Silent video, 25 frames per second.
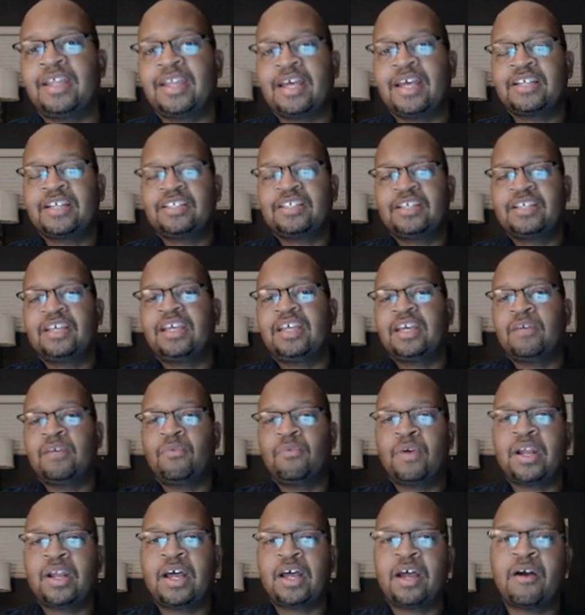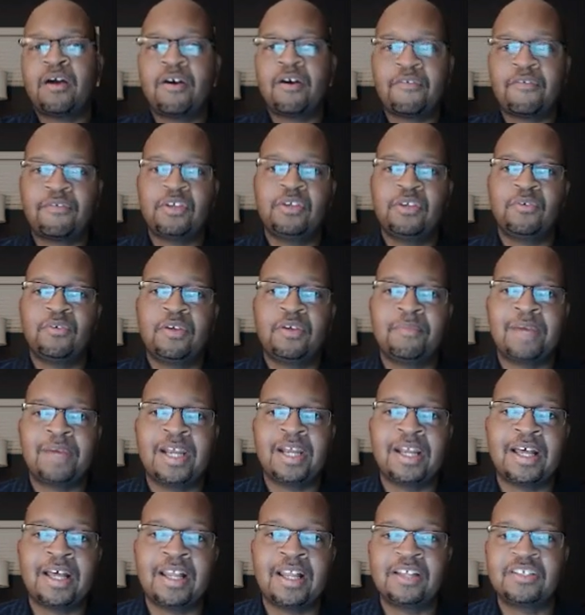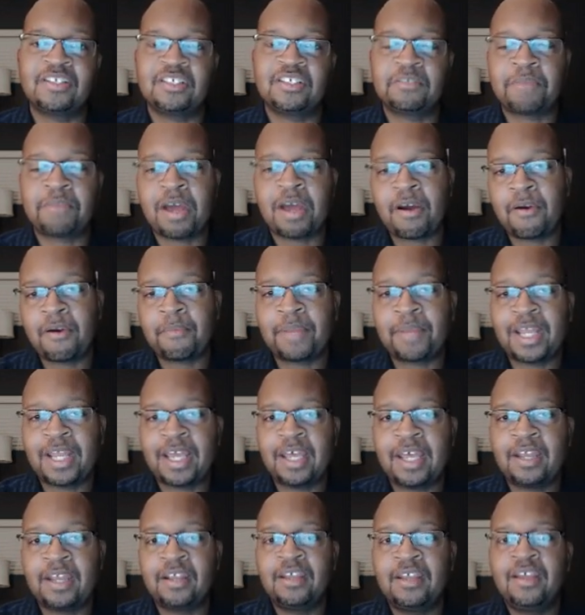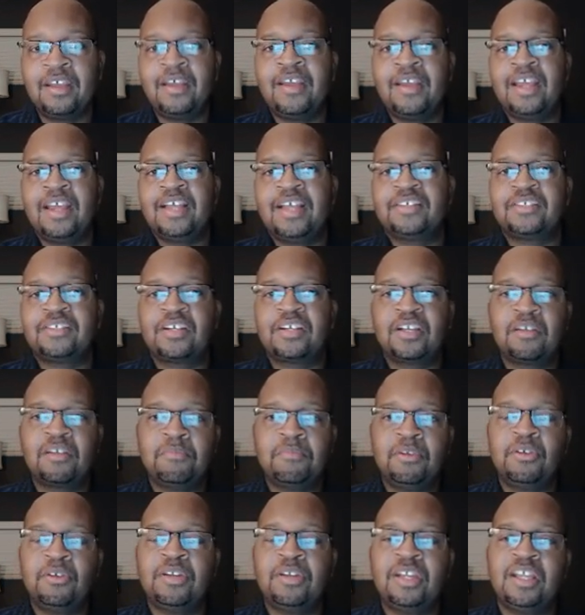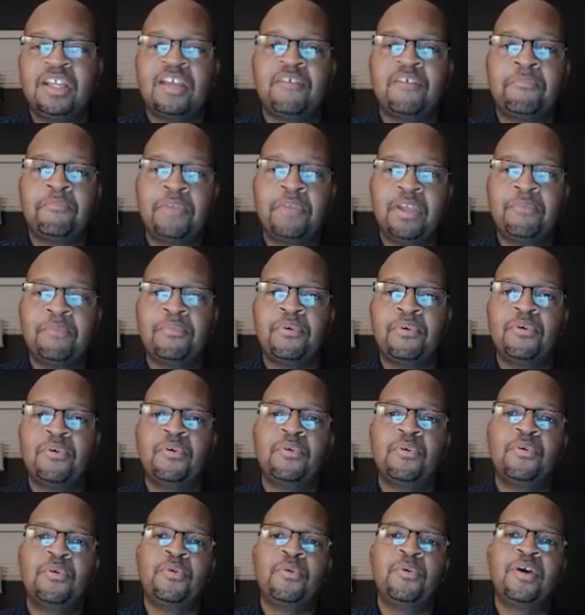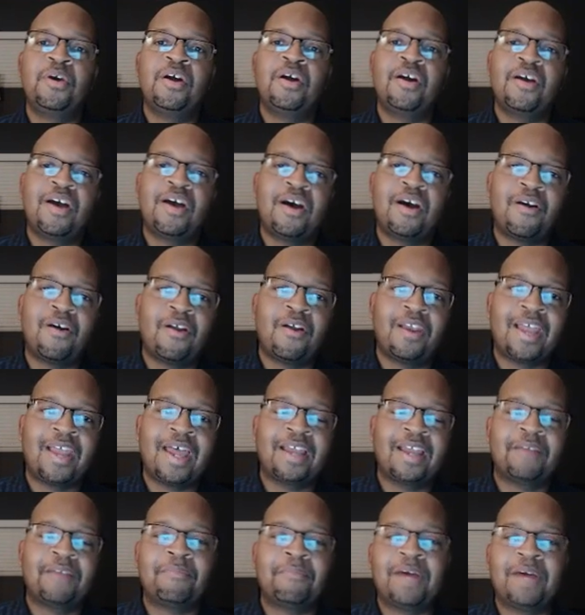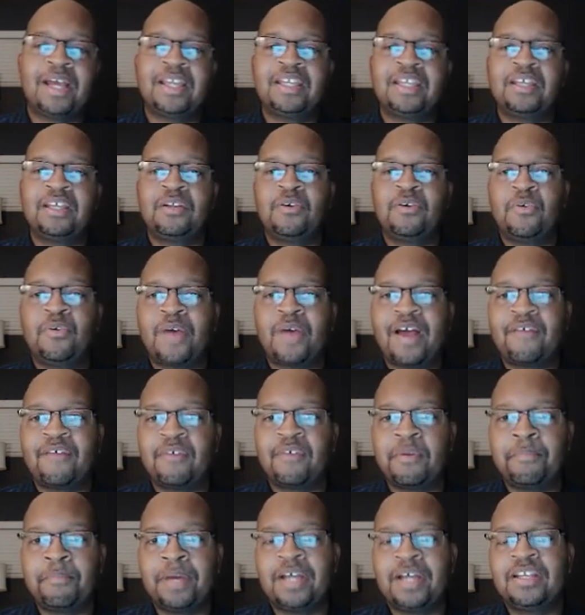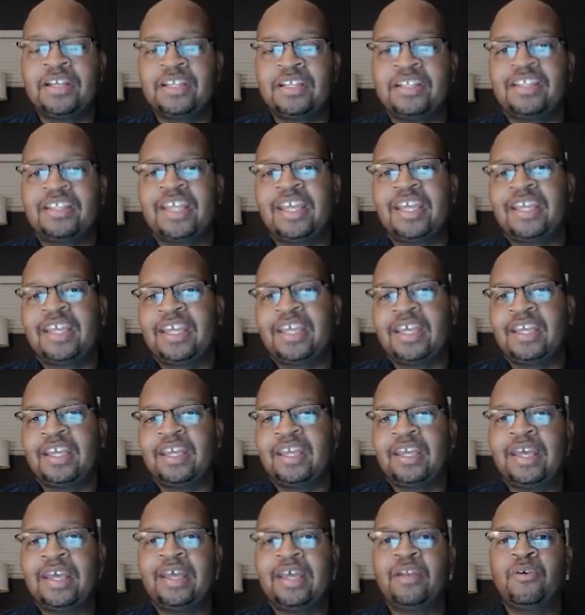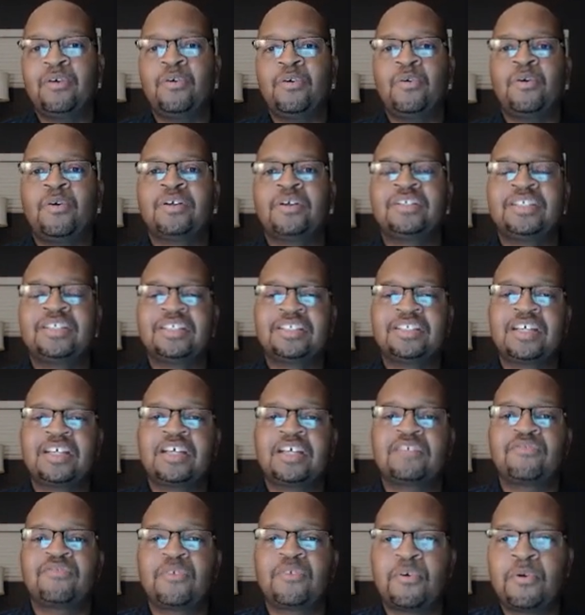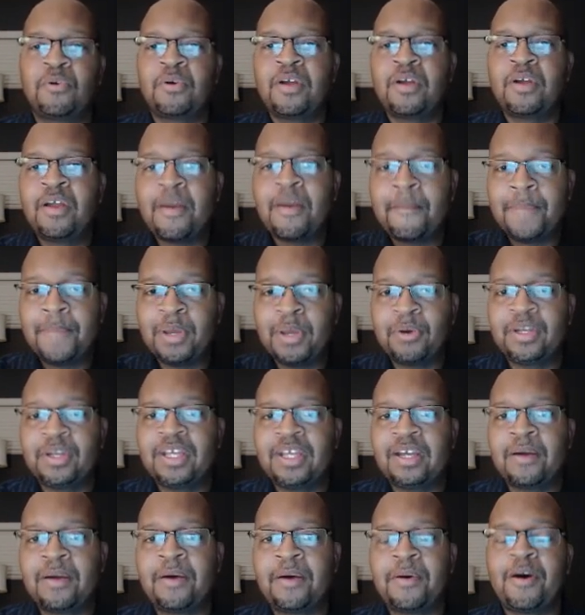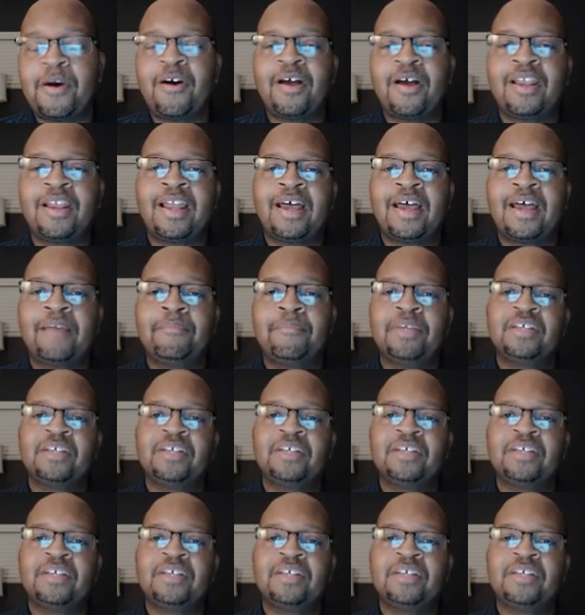and that's again what I offer you in my Knowledge is Power plan, is a community of people who are like-minded, who have abundant thinking, and who are successful building an online